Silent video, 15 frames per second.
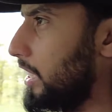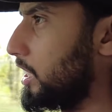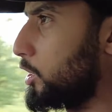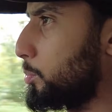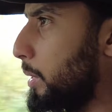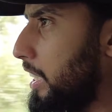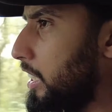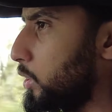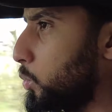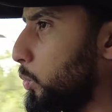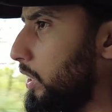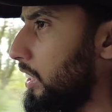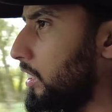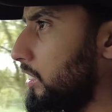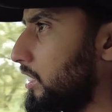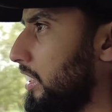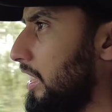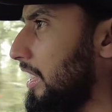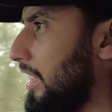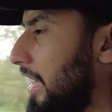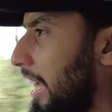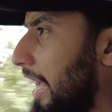to spin its wheels.
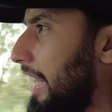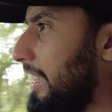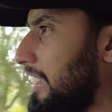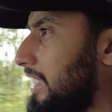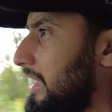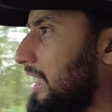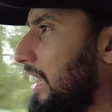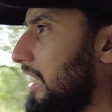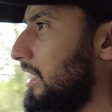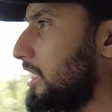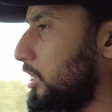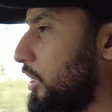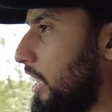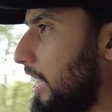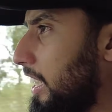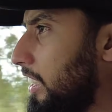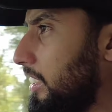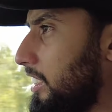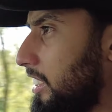It's still staying